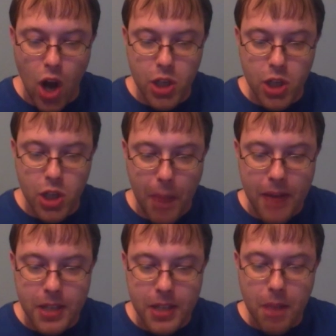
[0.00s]
talks
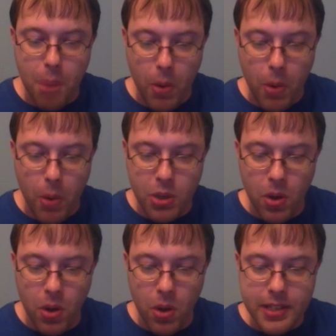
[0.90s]
about
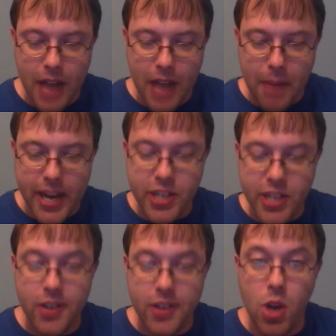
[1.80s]
parental
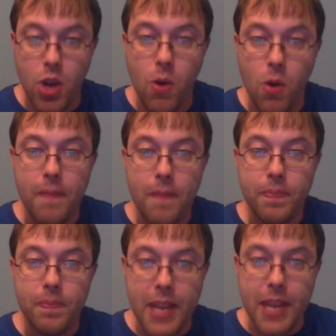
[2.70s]
domination to
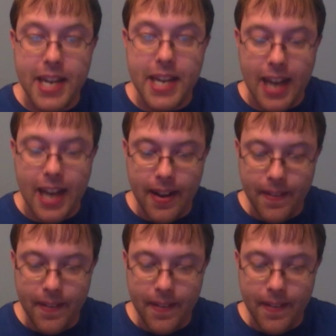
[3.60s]
media.